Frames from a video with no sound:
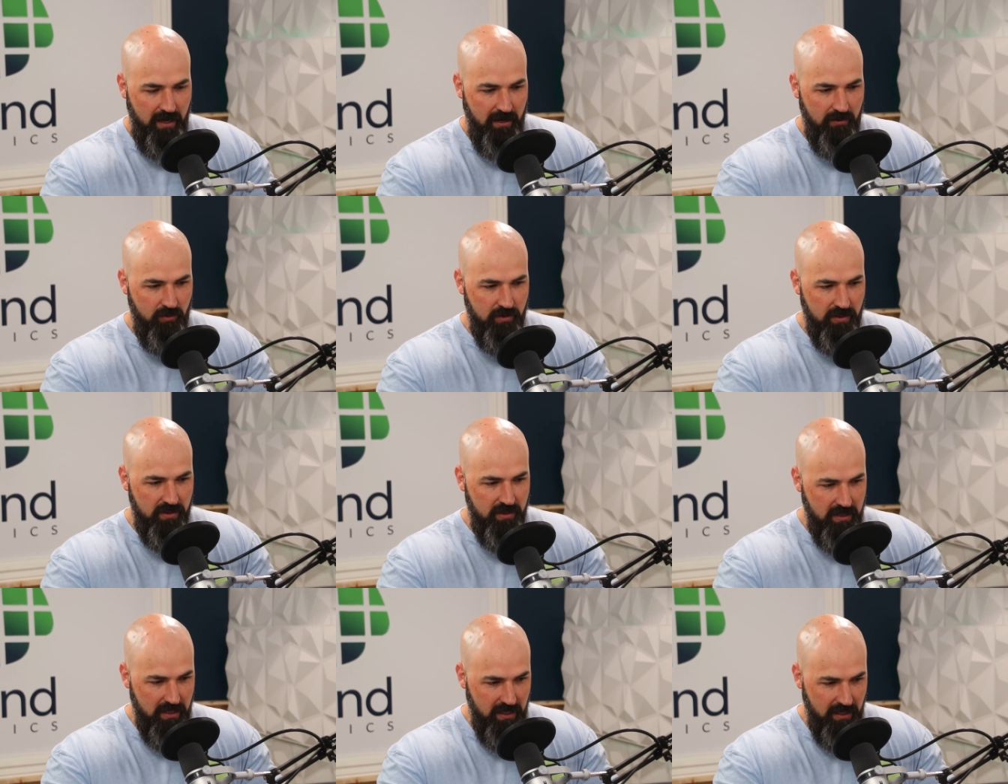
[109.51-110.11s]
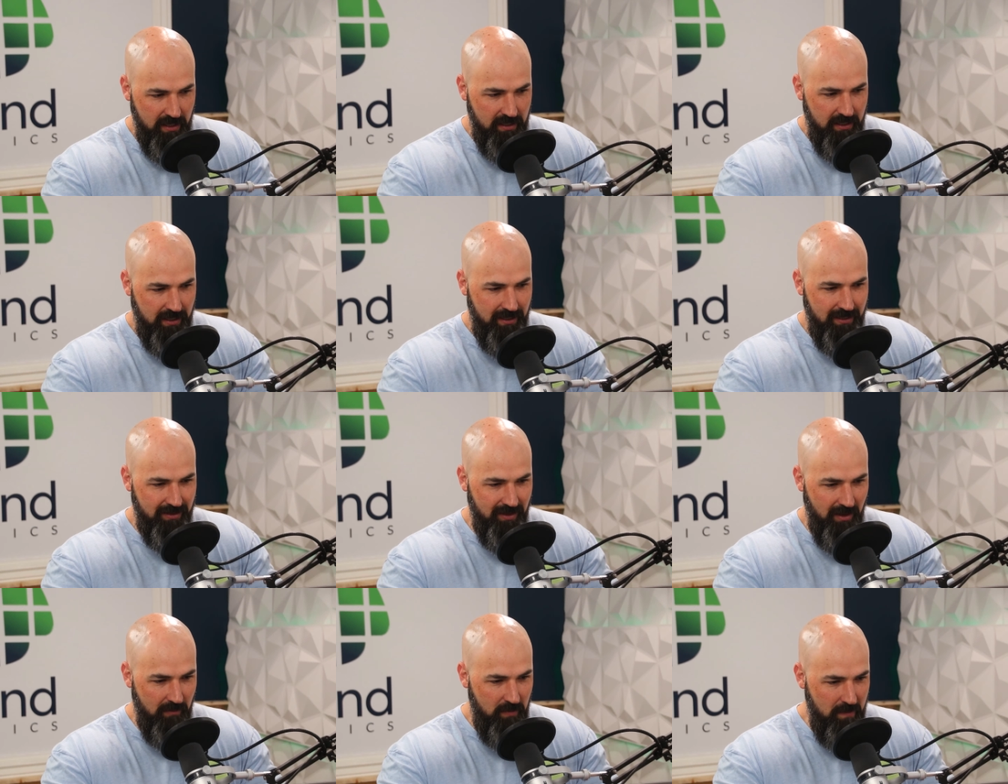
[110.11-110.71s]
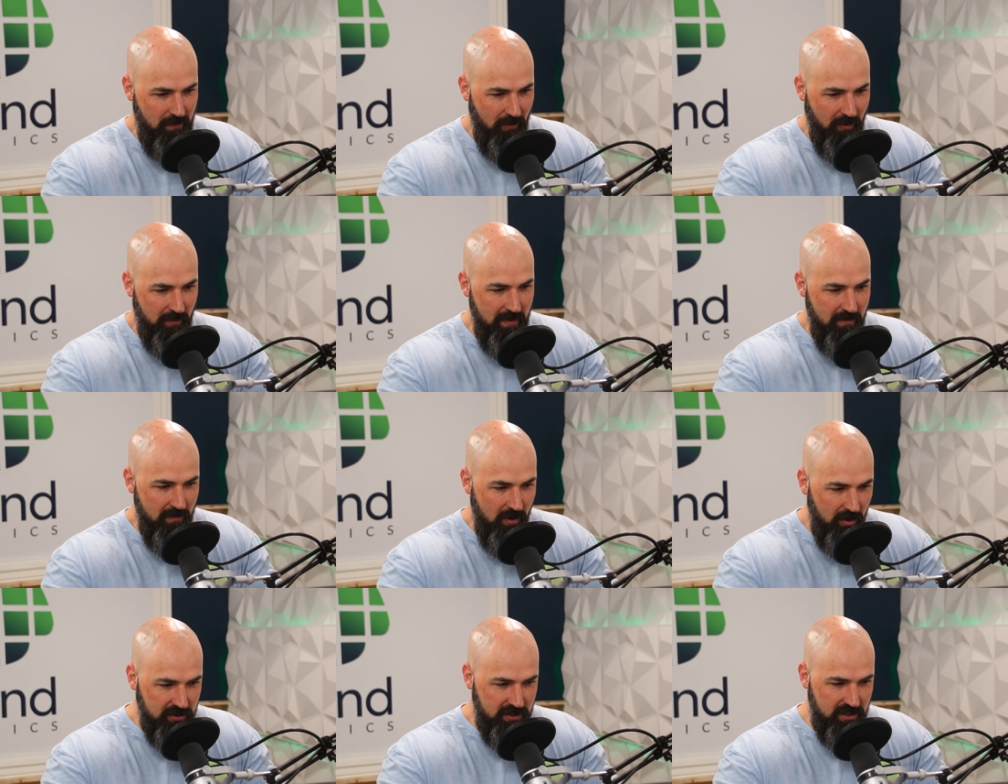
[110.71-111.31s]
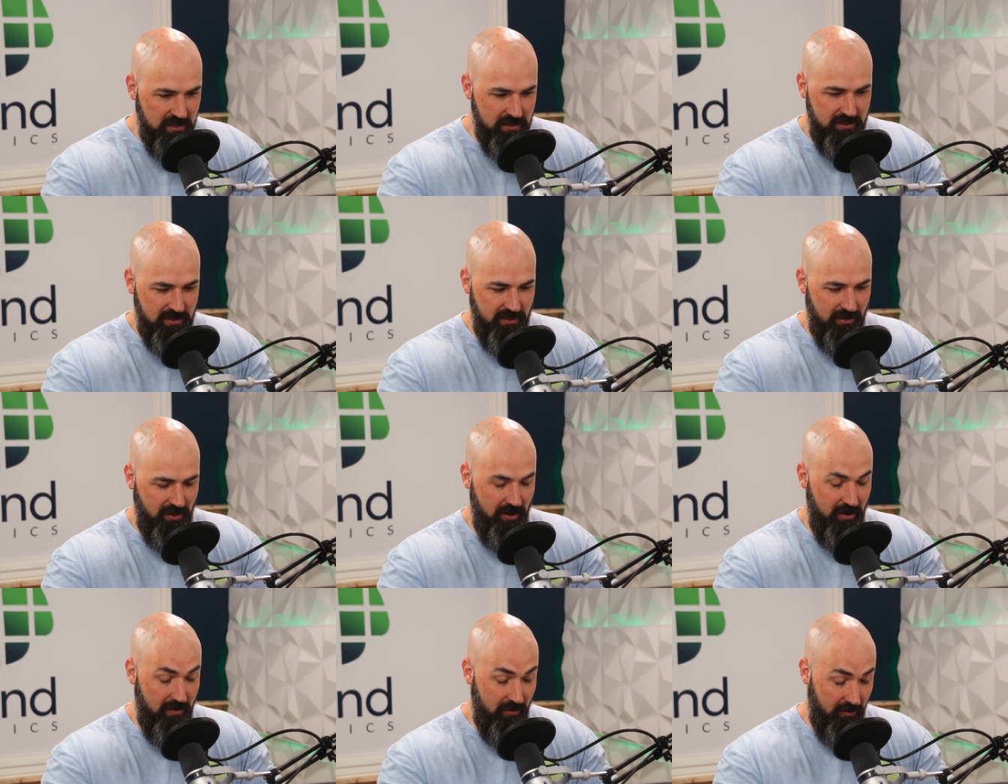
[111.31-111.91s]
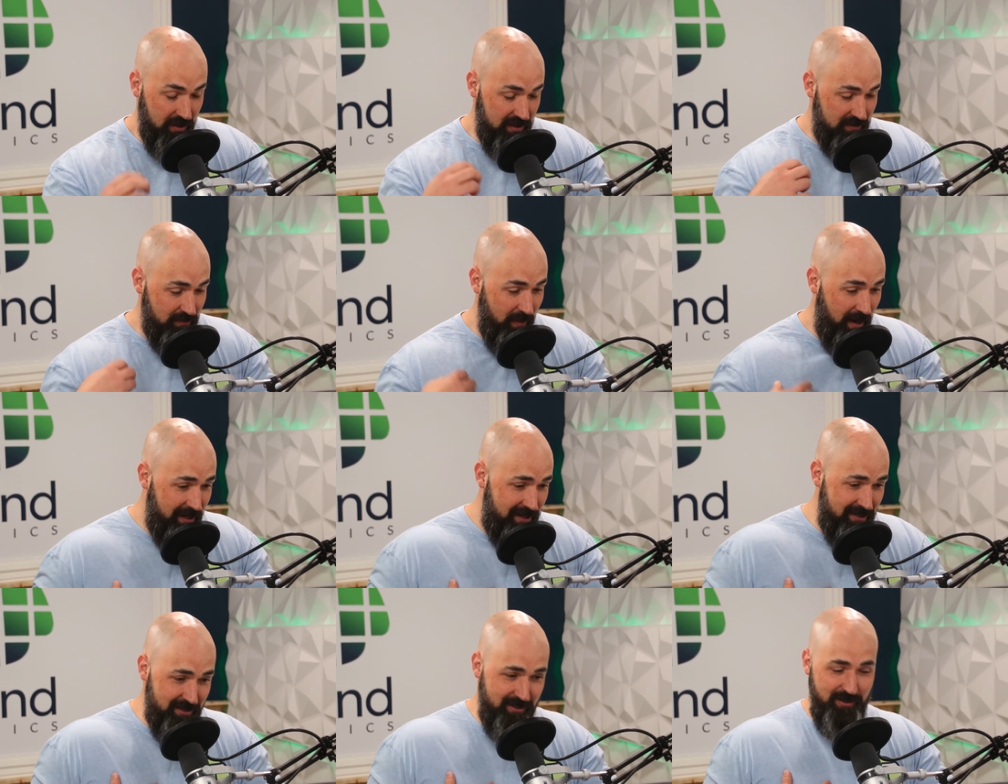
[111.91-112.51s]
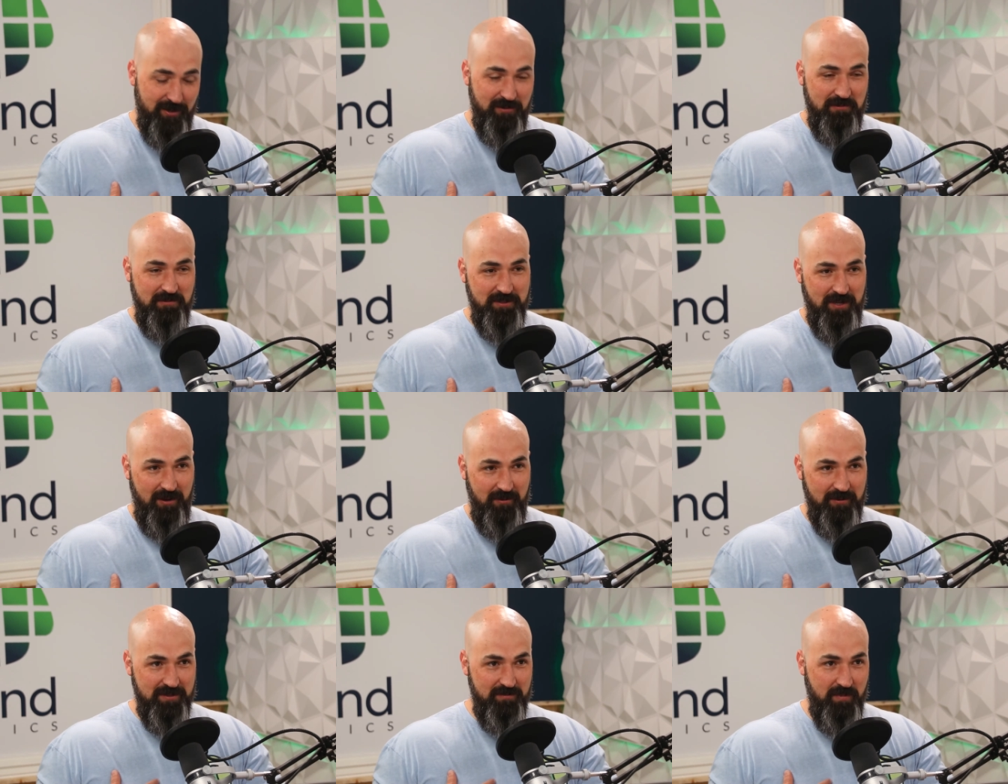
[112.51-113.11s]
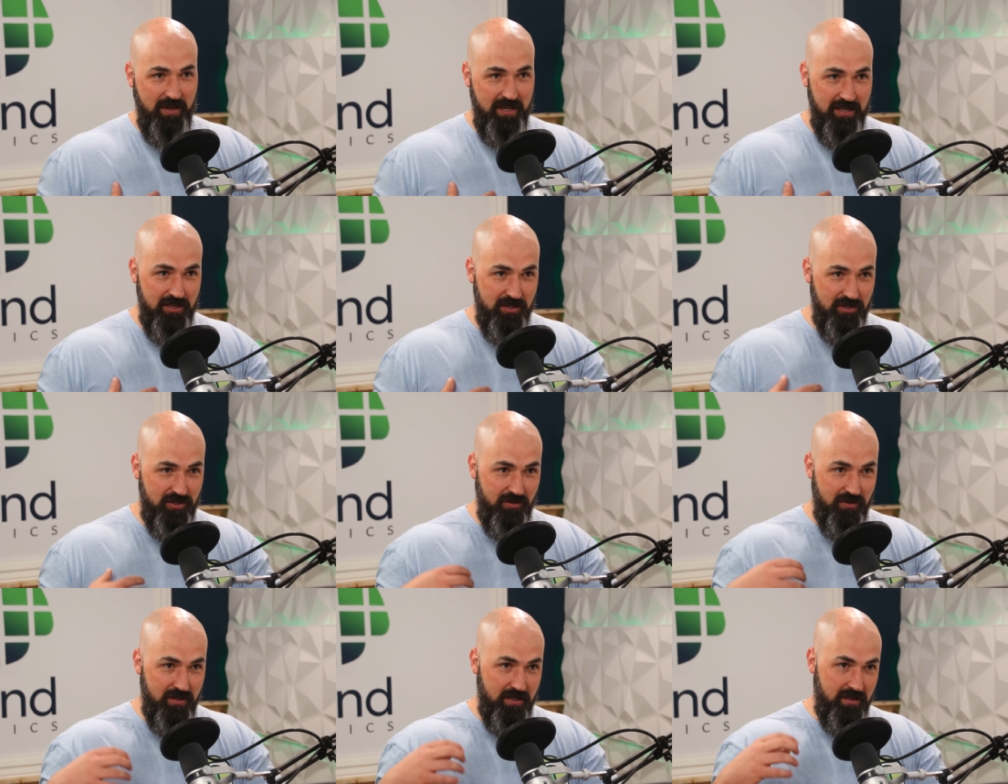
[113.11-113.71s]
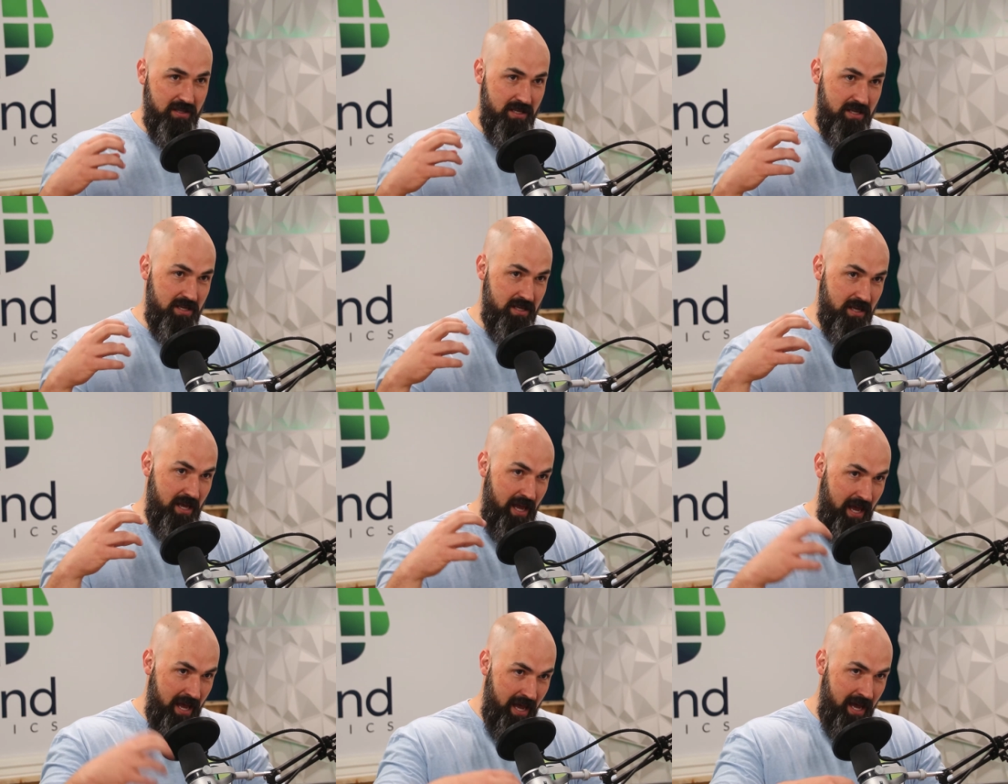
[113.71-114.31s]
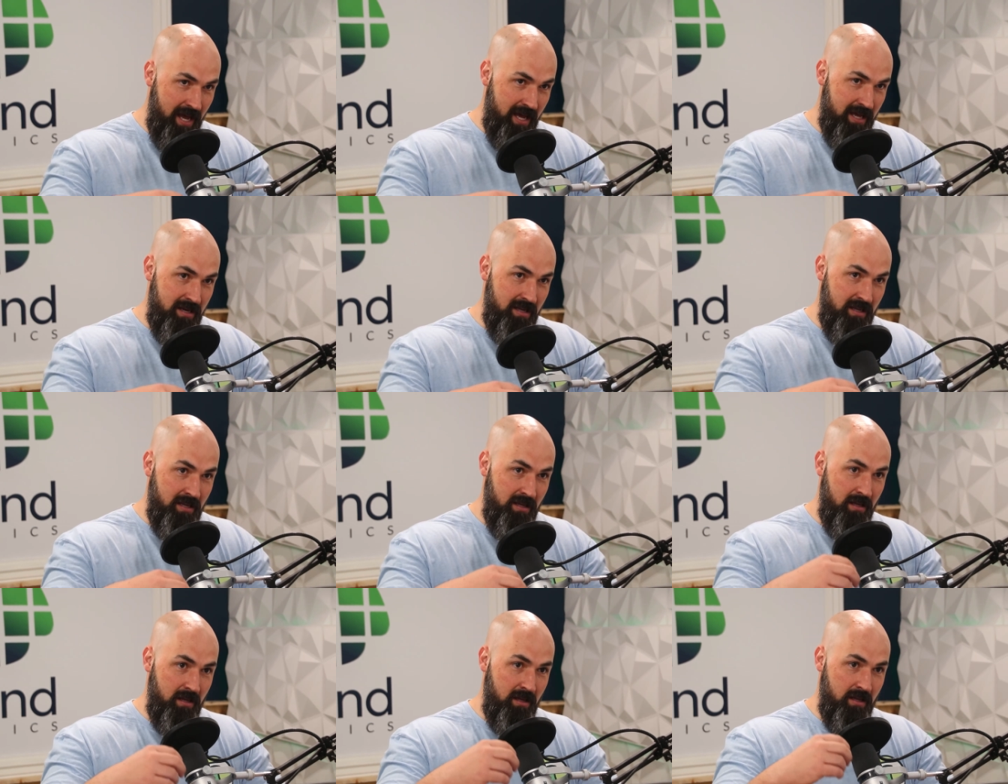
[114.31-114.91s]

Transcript: I would think that people would be most concerned, or at least my concern was always making sure that the ad